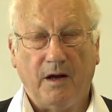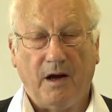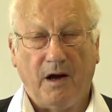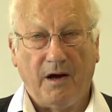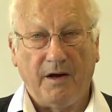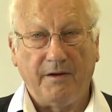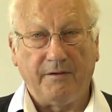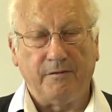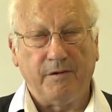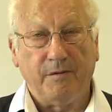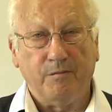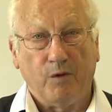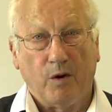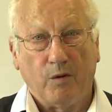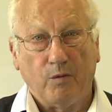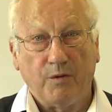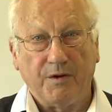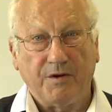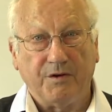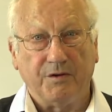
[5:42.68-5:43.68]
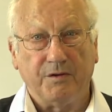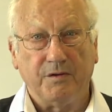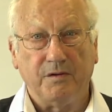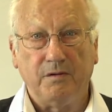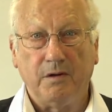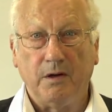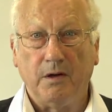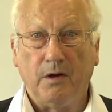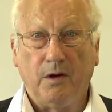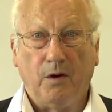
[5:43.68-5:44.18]
either in what we
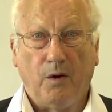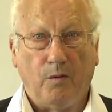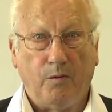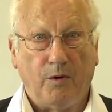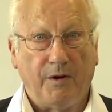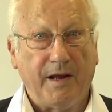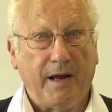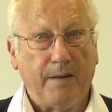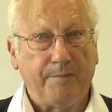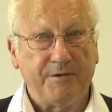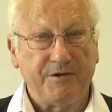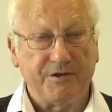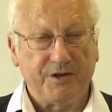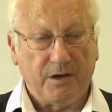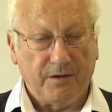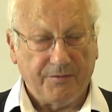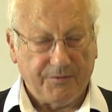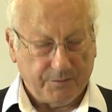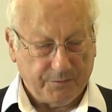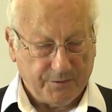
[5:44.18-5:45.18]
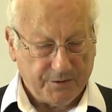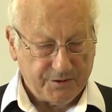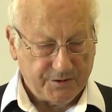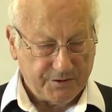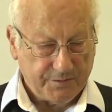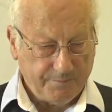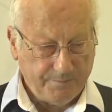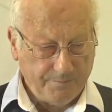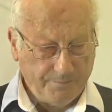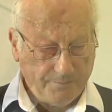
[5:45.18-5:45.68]
do or what happens afterwards.